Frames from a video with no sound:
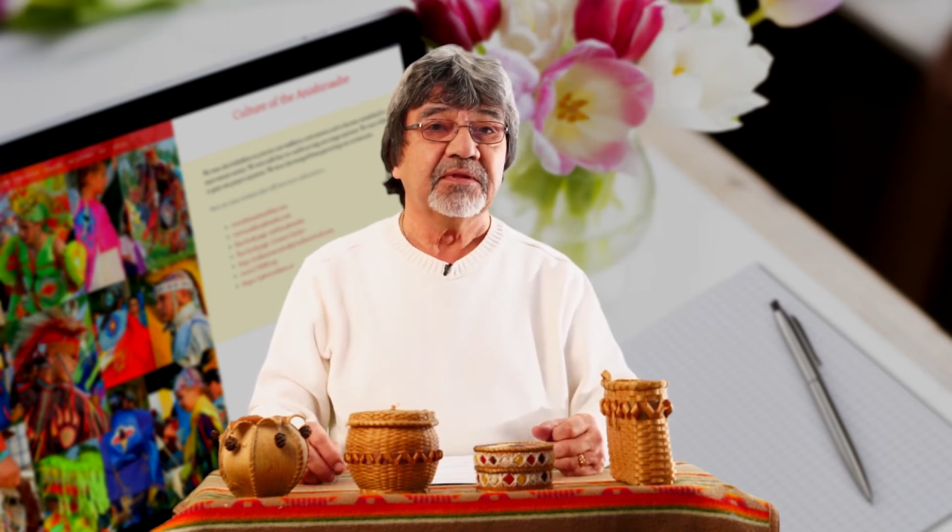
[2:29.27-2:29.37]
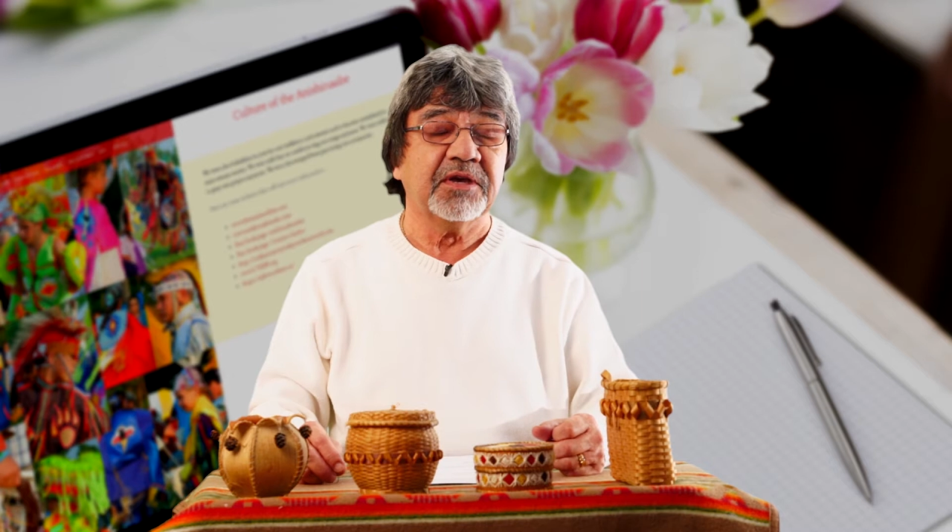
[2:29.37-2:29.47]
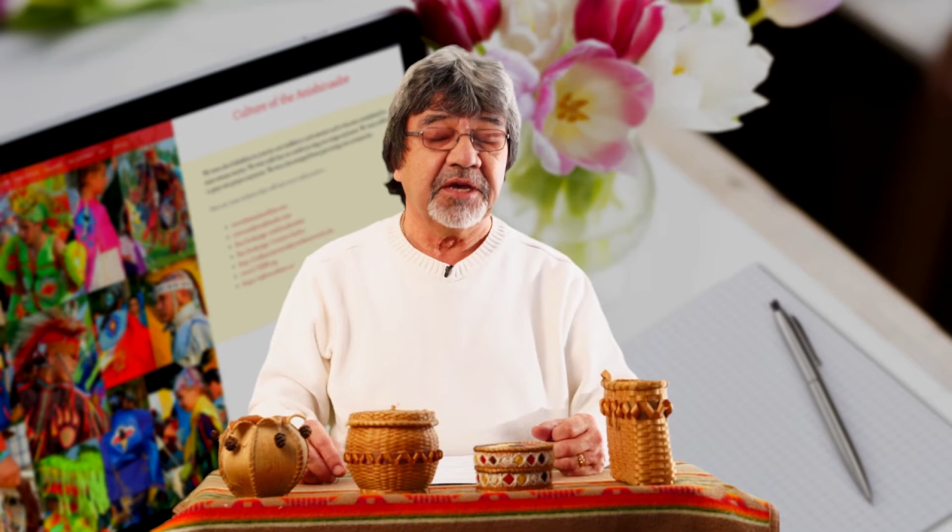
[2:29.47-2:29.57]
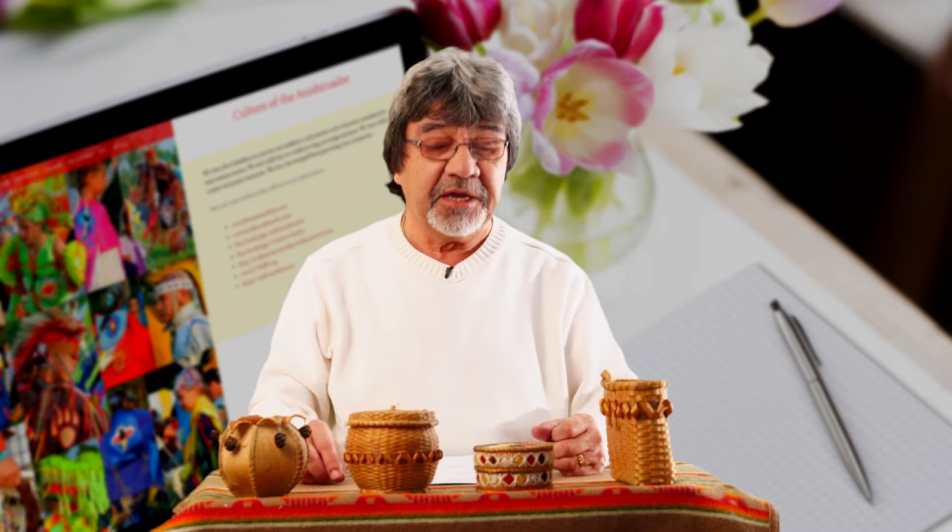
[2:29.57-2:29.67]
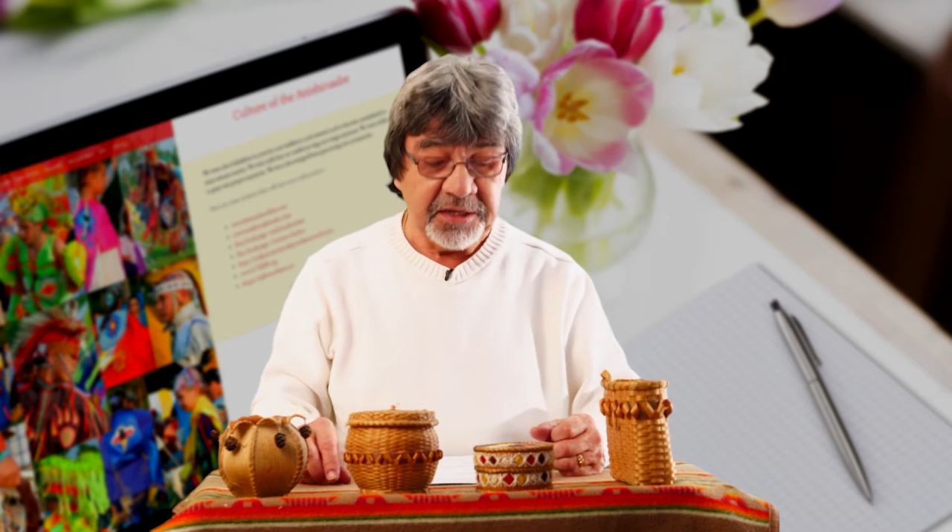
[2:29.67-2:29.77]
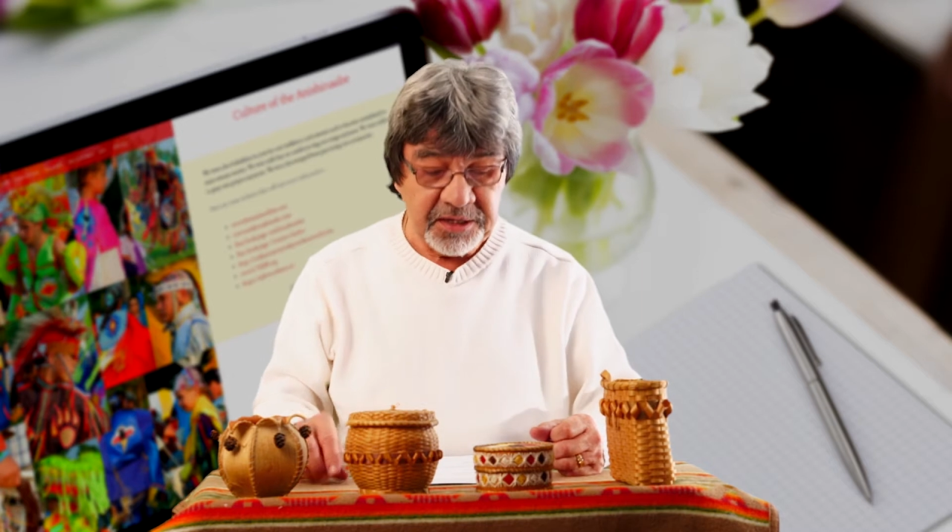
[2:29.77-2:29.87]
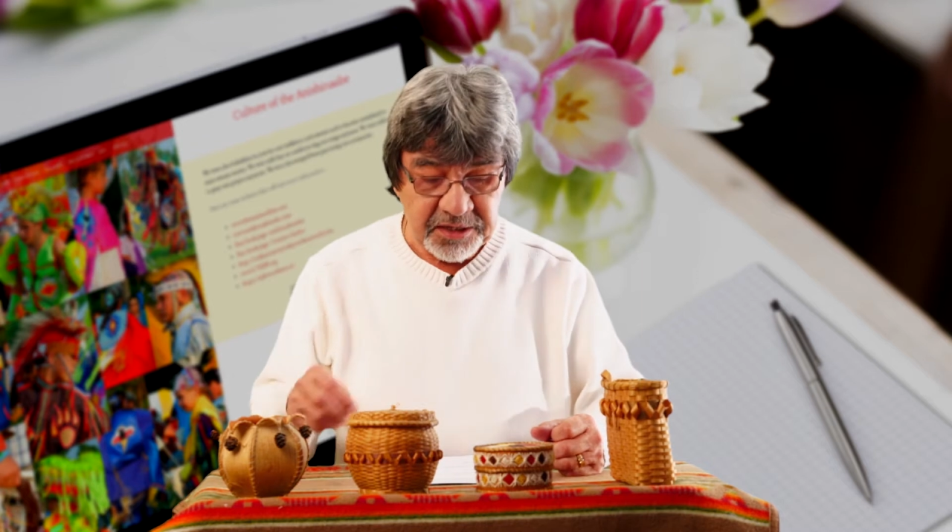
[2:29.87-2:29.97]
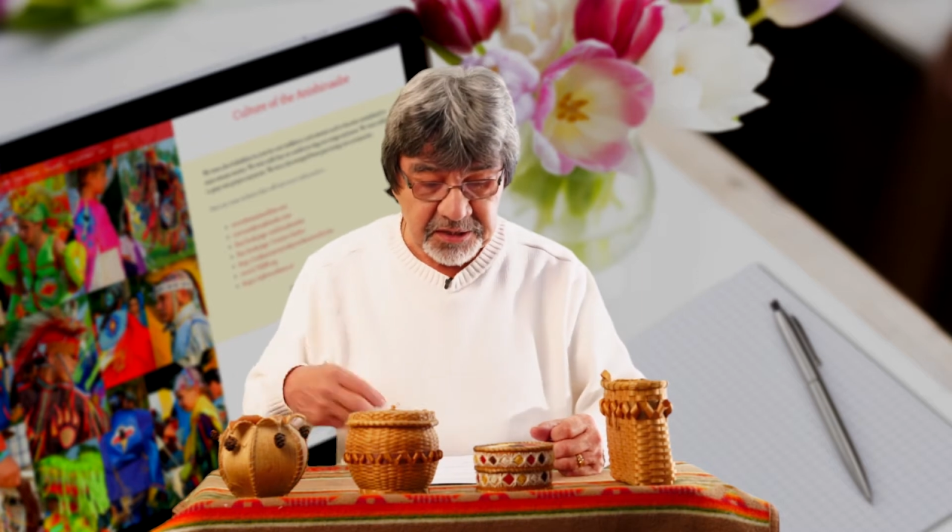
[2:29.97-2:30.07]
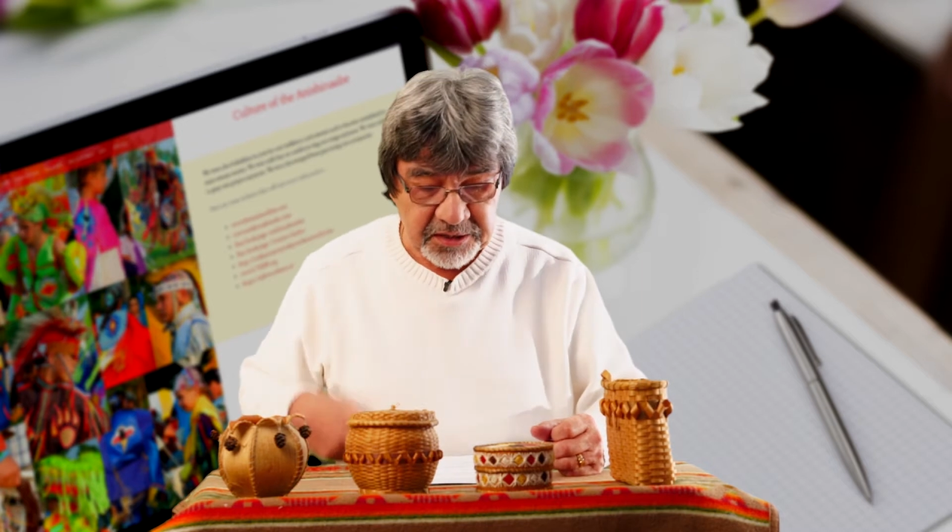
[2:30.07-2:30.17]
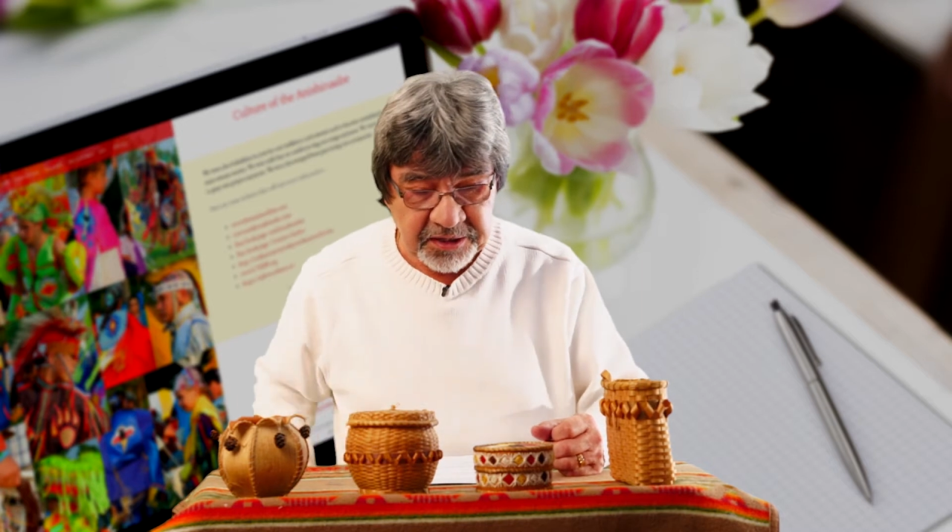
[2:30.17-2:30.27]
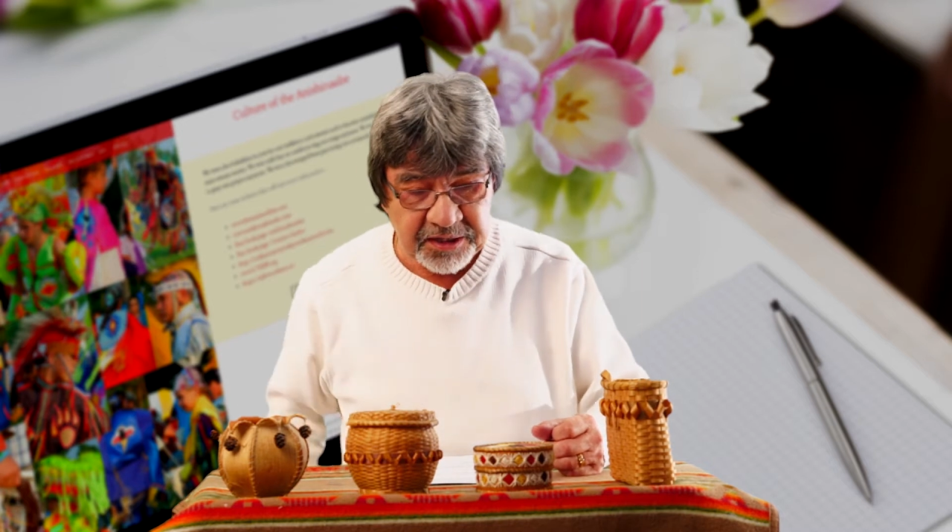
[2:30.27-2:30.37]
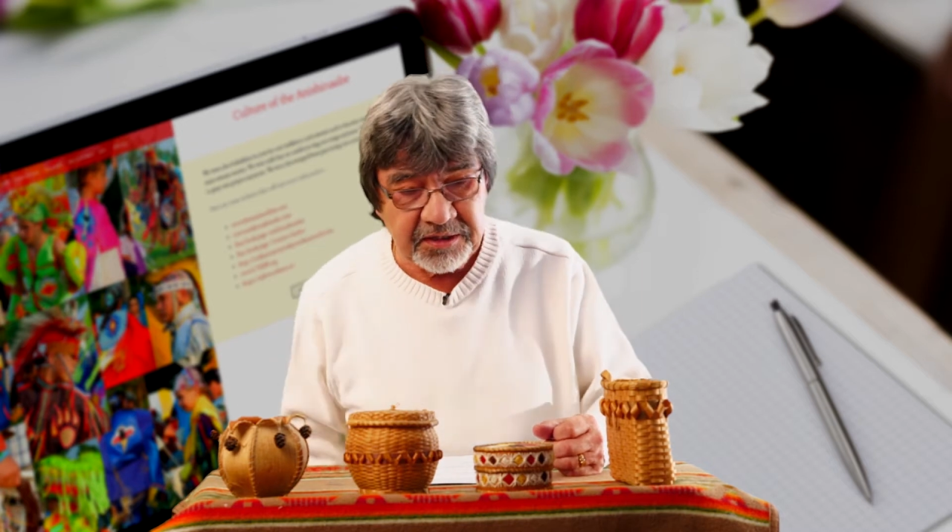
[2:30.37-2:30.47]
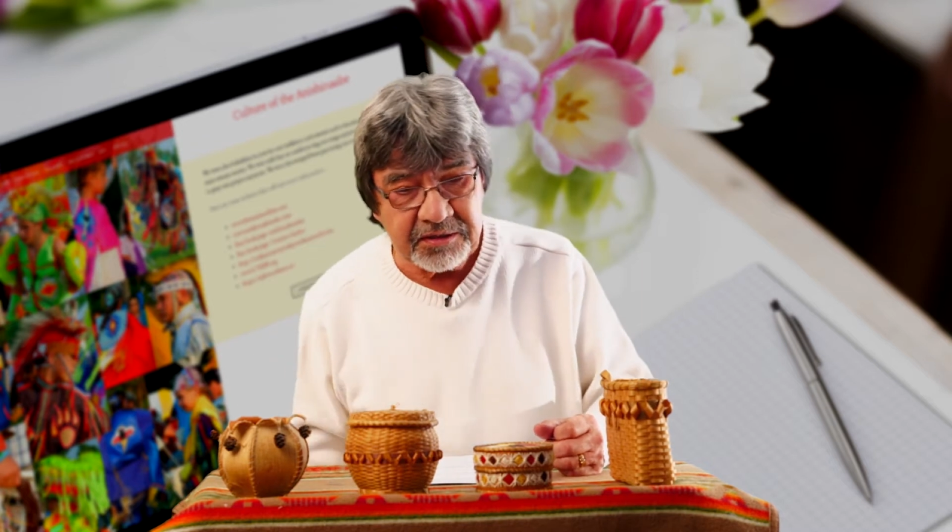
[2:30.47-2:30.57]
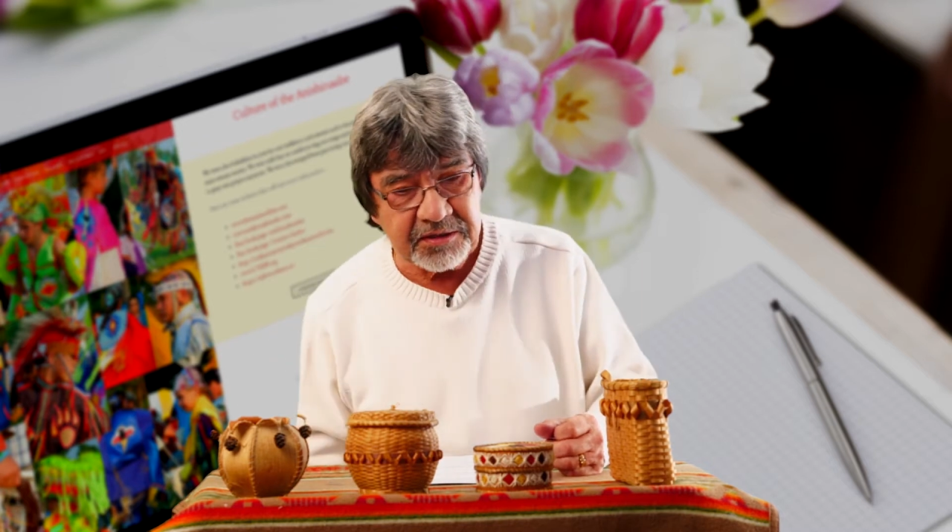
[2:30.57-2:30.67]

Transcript: okay? And